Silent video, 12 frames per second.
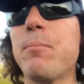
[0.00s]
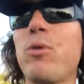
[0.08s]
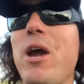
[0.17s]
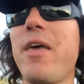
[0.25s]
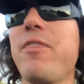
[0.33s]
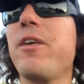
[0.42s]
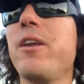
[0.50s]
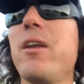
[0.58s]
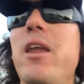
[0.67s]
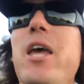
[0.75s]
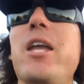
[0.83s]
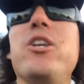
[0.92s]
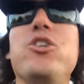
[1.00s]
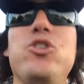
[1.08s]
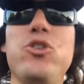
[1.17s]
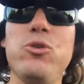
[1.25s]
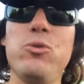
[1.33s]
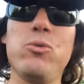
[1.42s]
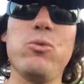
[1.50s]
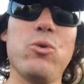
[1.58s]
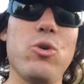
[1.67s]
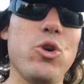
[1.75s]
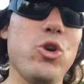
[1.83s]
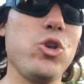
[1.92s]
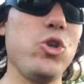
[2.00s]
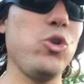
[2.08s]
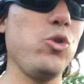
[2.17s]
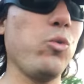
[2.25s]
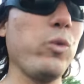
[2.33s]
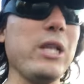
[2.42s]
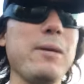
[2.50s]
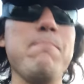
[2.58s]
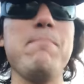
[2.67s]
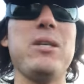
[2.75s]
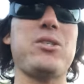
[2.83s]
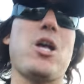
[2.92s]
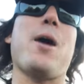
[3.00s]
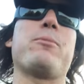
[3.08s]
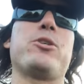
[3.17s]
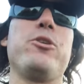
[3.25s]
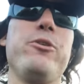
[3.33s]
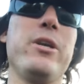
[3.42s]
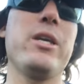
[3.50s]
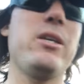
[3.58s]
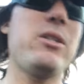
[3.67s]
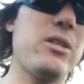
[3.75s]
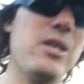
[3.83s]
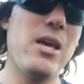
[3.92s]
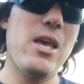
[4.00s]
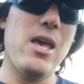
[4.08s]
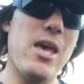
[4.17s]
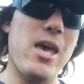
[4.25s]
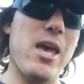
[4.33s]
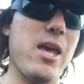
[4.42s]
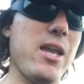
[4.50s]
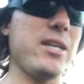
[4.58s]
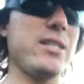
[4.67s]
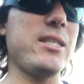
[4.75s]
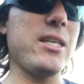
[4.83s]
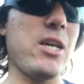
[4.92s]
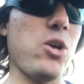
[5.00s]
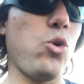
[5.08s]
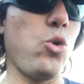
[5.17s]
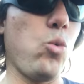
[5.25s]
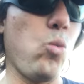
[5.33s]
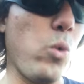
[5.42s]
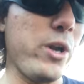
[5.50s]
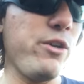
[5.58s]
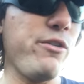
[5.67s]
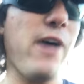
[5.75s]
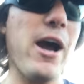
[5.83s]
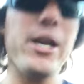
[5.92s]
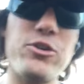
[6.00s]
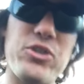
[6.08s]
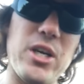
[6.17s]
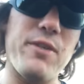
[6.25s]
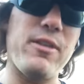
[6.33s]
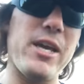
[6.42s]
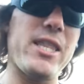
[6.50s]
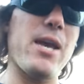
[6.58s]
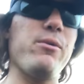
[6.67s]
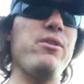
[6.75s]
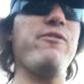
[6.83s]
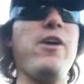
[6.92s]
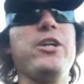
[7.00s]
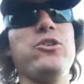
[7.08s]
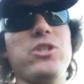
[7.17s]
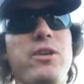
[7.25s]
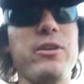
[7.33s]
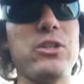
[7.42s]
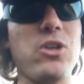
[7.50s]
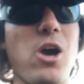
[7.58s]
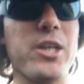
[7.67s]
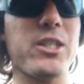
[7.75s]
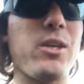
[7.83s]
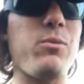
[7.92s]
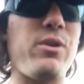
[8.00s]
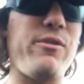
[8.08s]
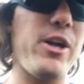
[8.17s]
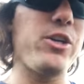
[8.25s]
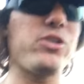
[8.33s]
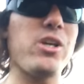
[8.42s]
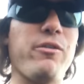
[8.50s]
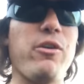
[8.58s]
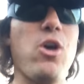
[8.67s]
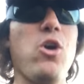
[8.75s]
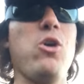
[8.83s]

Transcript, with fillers: of breath and, and you, you really miss opportunities. And when you find yourself like that, when you find yourself exhausted, when you find yourself